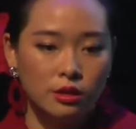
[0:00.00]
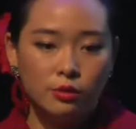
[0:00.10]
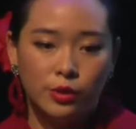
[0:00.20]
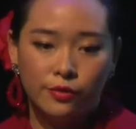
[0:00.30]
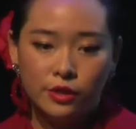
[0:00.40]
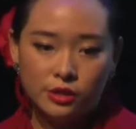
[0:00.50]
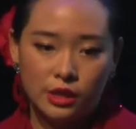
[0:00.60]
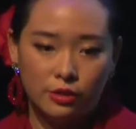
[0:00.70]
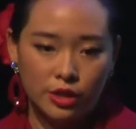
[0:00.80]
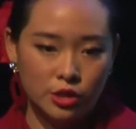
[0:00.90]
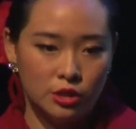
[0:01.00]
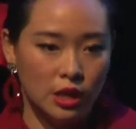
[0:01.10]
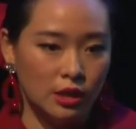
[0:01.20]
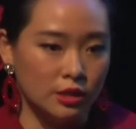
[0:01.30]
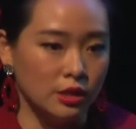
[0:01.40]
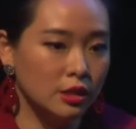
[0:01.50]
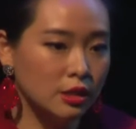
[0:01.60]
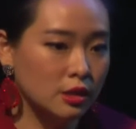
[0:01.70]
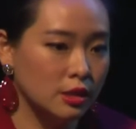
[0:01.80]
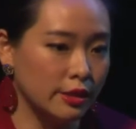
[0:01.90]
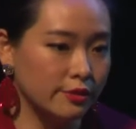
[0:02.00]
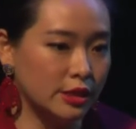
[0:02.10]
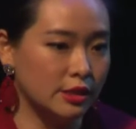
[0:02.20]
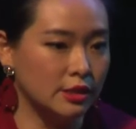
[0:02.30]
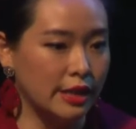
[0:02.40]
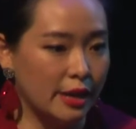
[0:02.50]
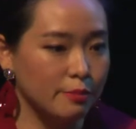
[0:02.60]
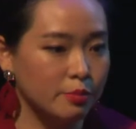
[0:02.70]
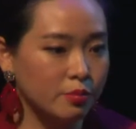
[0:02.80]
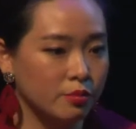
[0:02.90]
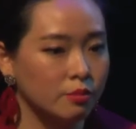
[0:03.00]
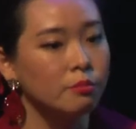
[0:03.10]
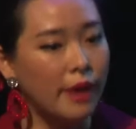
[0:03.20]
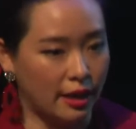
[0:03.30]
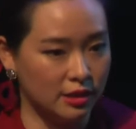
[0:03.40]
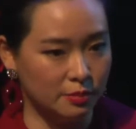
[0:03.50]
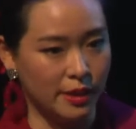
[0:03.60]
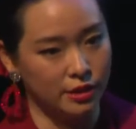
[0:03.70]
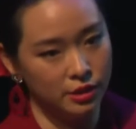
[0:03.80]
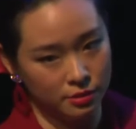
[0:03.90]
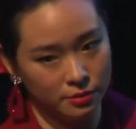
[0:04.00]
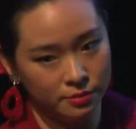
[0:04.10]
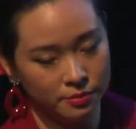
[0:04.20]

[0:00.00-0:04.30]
The reverse directionality gives its name backspatter.